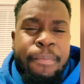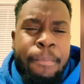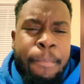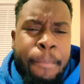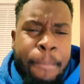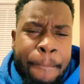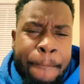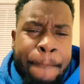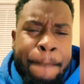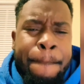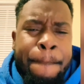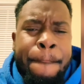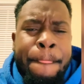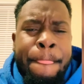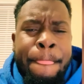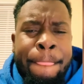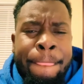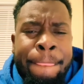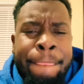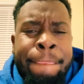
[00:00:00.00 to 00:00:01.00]

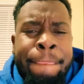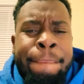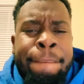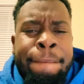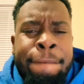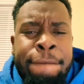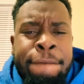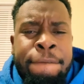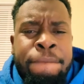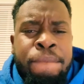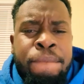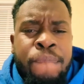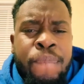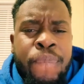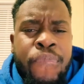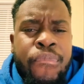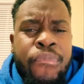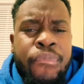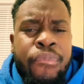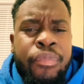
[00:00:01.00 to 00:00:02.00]

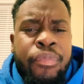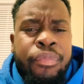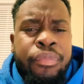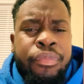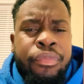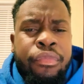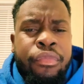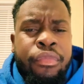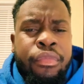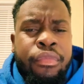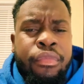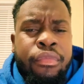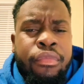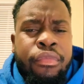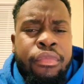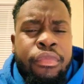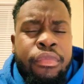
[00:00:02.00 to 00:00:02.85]
(silence)